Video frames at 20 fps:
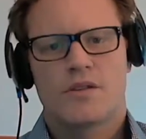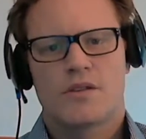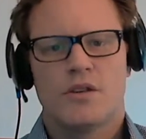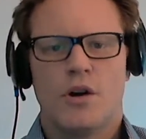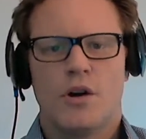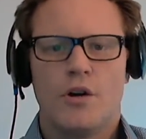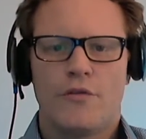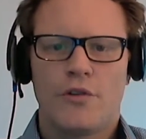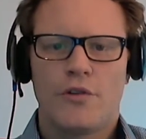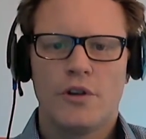
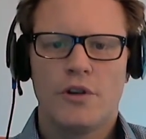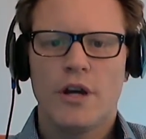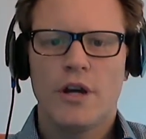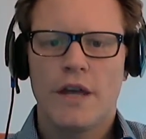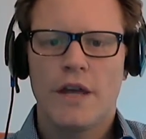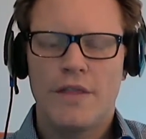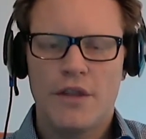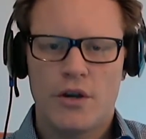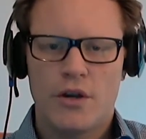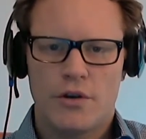So if we
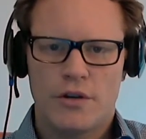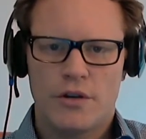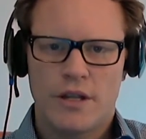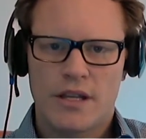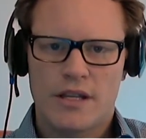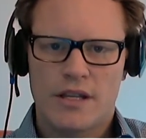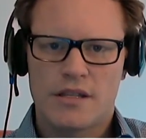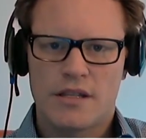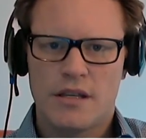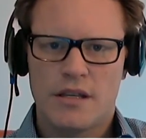look at the
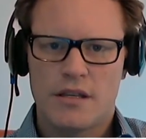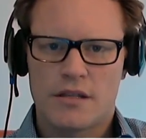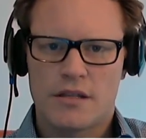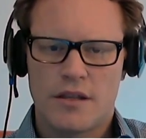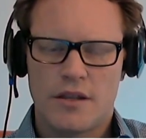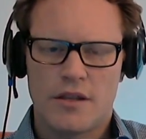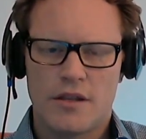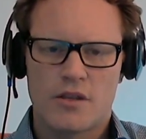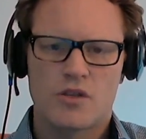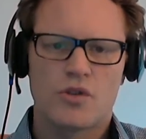earnings
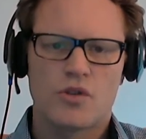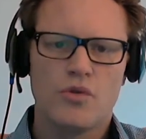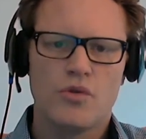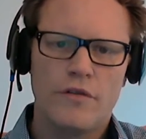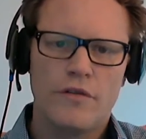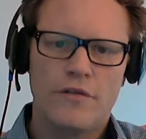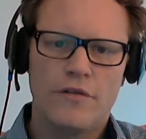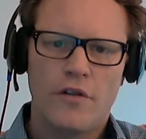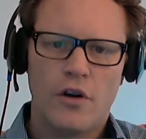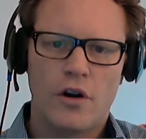season
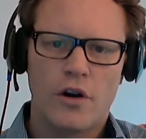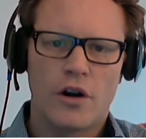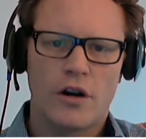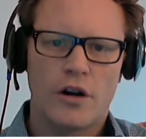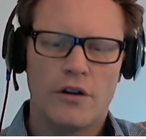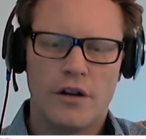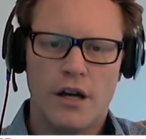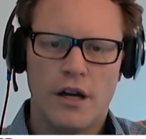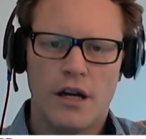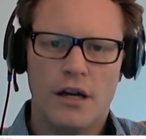so
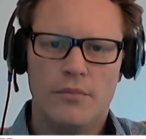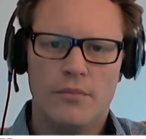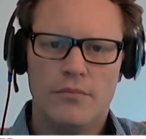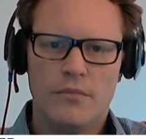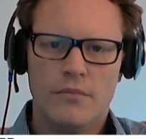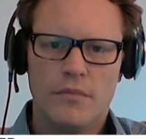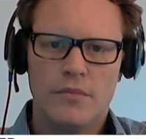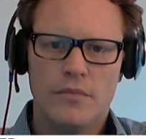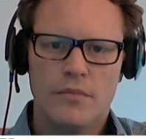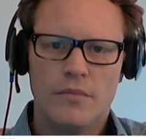far,
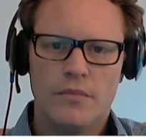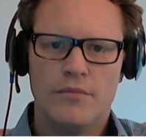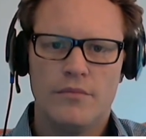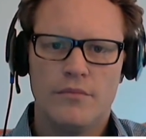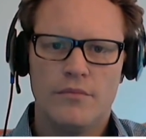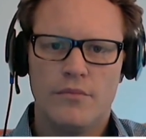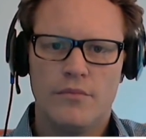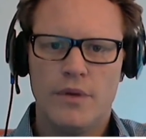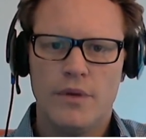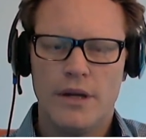
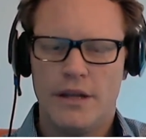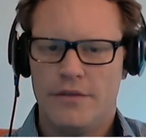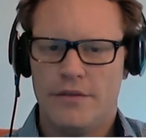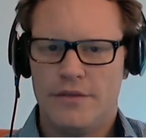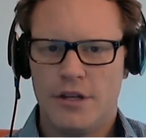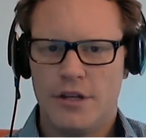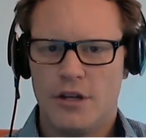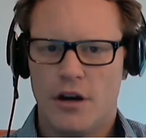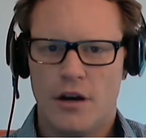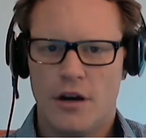
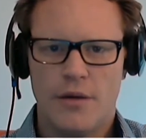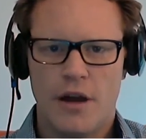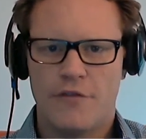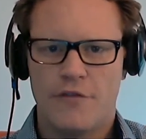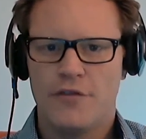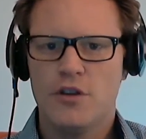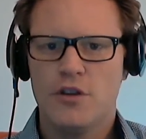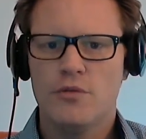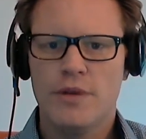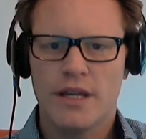in
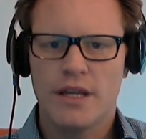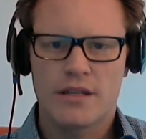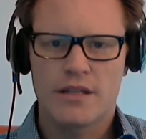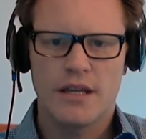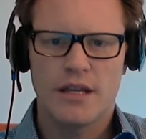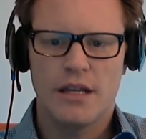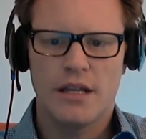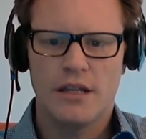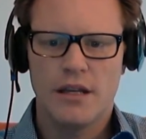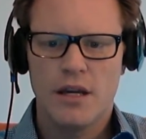a few
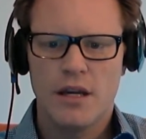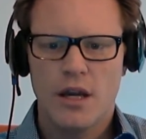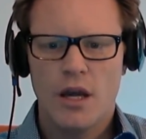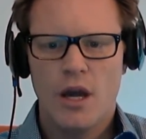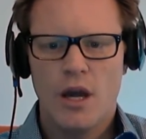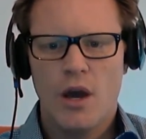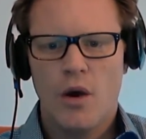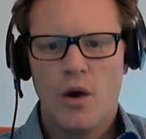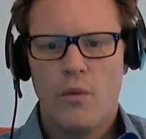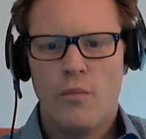weeks in,
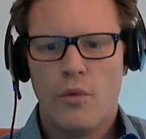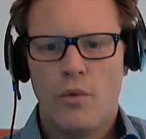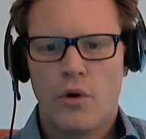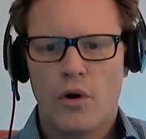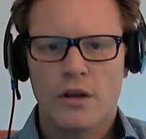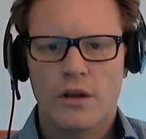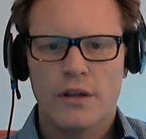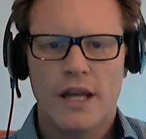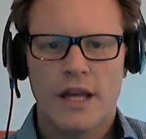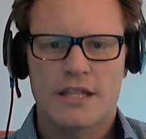
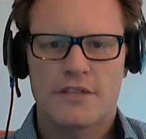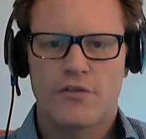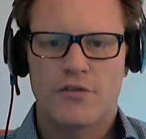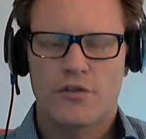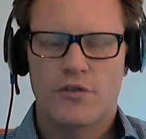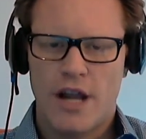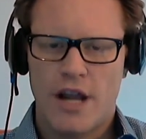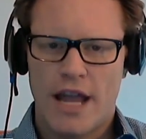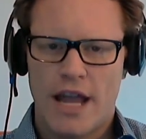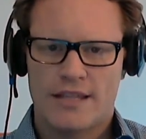more or less
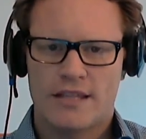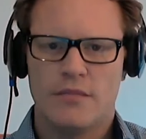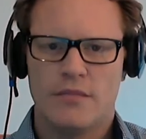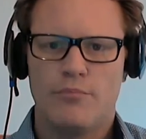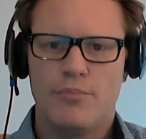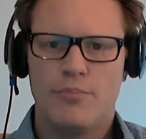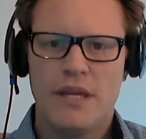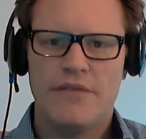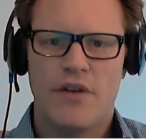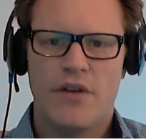for
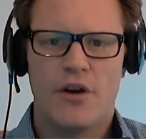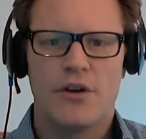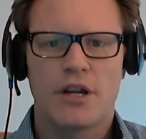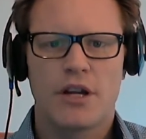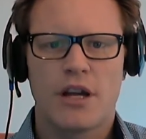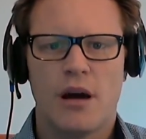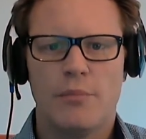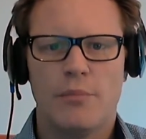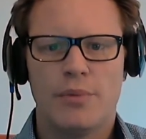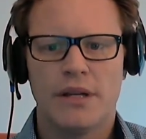S&P
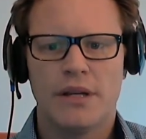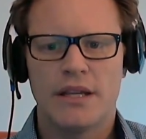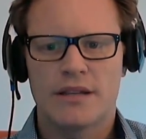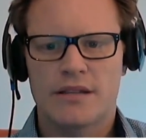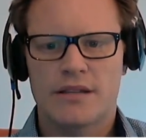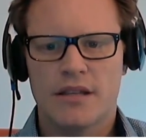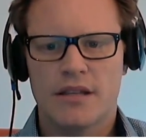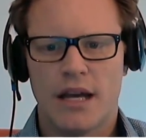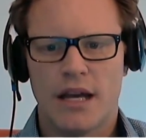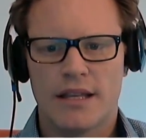500
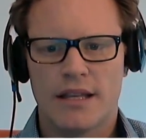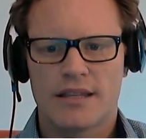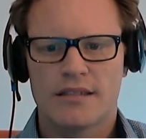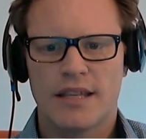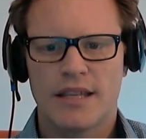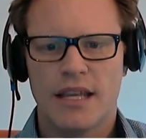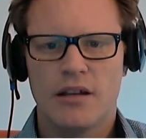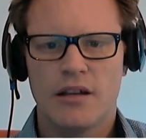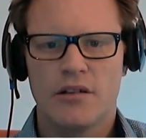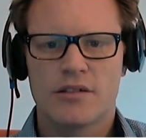companies,
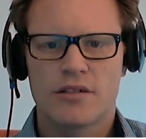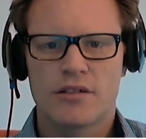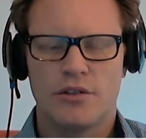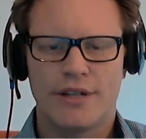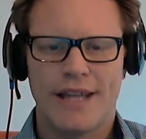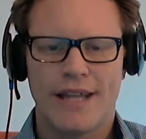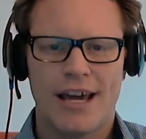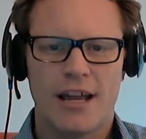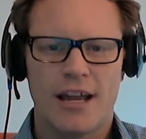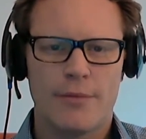sales
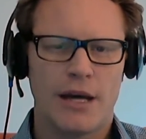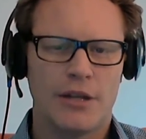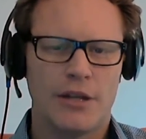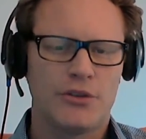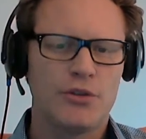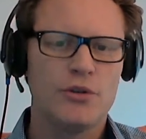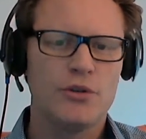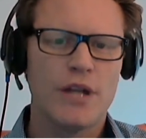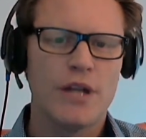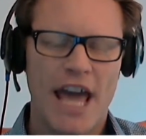are down
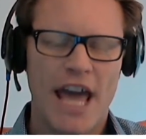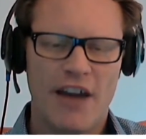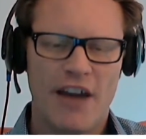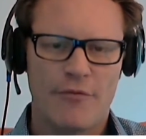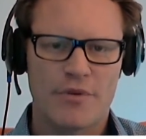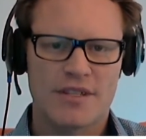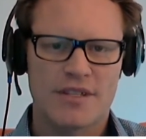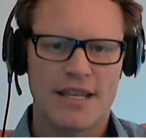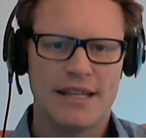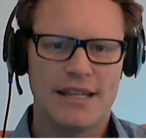about
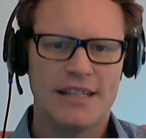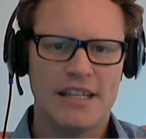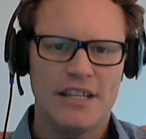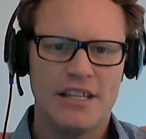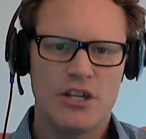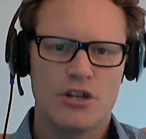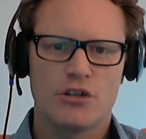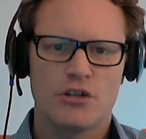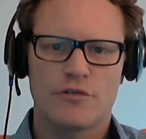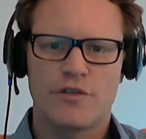2.5%
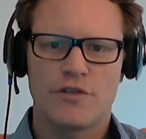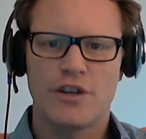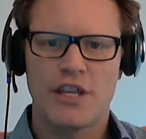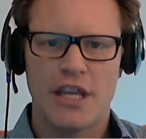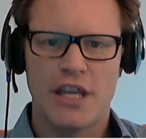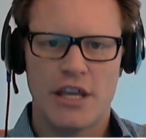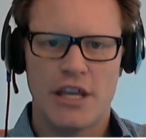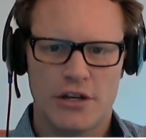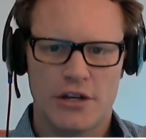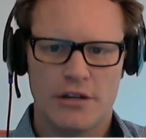year over
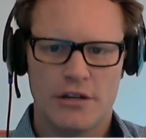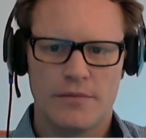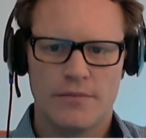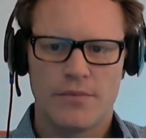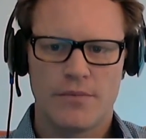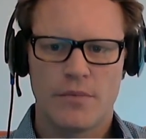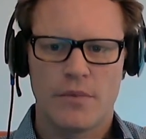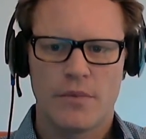year.